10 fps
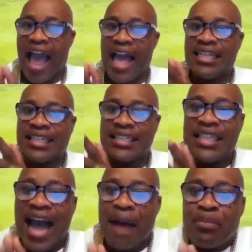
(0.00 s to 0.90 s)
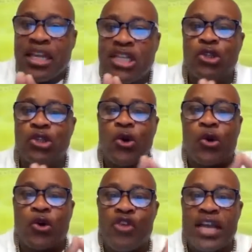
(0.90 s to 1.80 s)
and to tap into
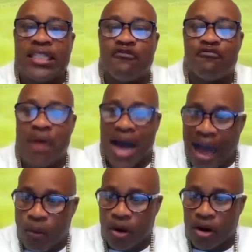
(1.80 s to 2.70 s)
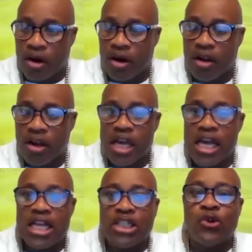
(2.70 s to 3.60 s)
your creative power
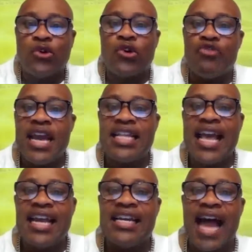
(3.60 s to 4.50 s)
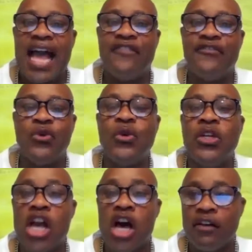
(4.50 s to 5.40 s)
to create a life you
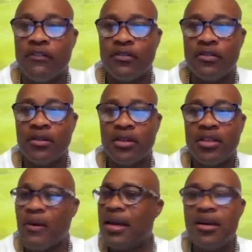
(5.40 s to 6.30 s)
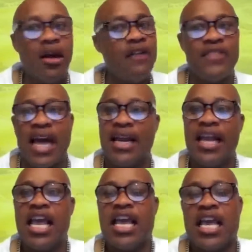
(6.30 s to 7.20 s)
love. Now, I love
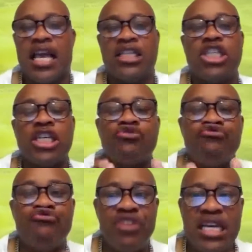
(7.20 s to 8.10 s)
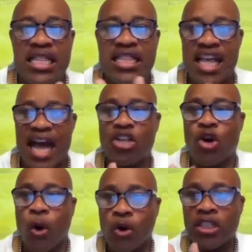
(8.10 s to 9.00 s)
that. Just reading that
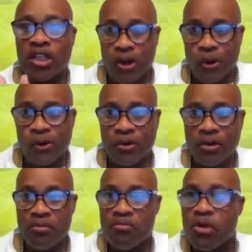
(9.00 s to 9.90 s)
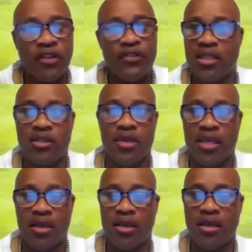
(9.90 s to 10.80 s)
quote alone motivates
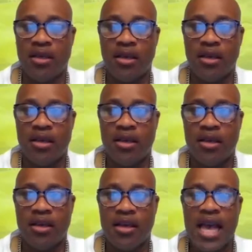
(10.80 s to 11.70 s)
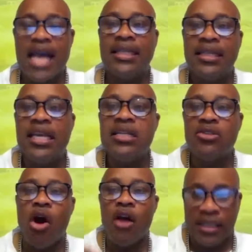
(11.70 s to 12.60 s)
me. And
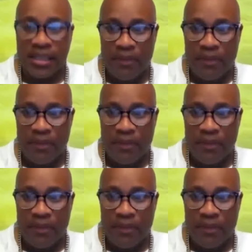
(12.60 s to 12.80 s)
these are the